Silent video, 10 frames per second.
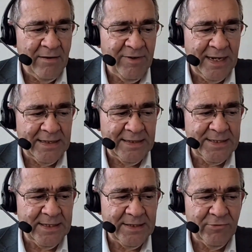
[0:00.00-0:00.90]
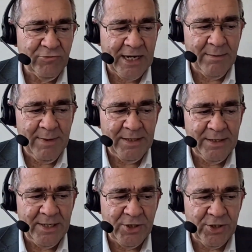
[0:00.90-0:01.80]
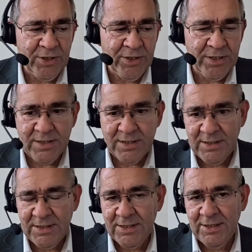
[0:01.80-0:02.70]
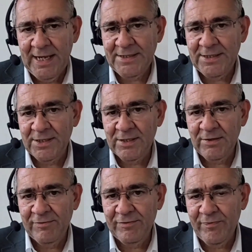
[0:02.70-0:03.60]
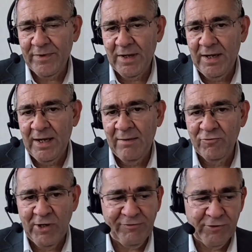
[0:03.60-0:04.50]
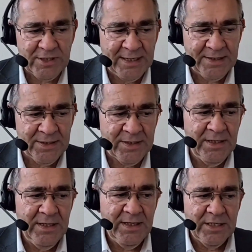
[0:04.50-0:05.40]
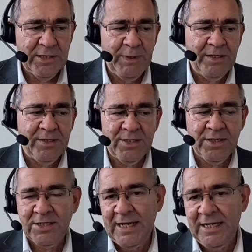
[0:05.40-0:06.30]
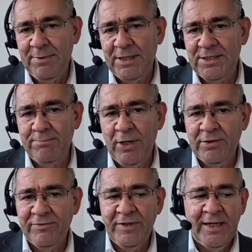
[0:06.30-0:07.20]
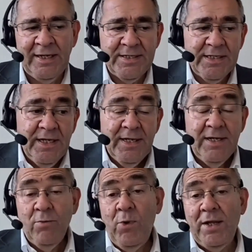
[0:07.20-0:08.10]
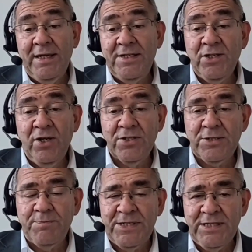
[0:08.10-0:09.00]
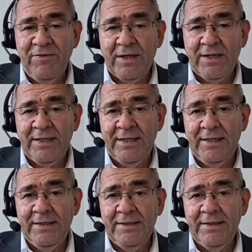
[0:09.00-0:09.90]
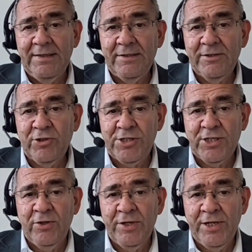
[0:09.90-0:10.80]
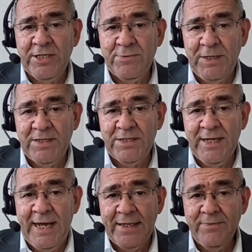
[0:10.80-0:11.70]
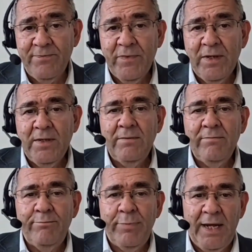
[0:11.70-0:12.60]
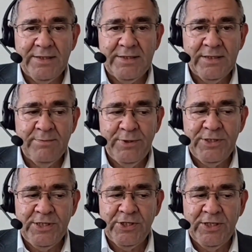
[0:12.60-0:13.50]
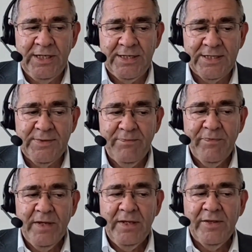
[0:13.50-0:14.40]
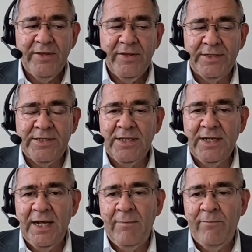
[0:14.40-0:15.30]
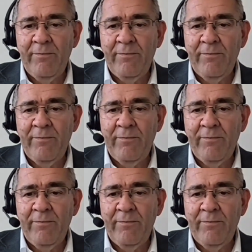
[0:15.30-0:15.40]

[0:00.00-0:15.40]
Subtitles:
How vital is it that recommendations, these are the letters of reference letters, speak to sustainability bona fides? Well, it's not specifically critical that they speak to that, but the position is that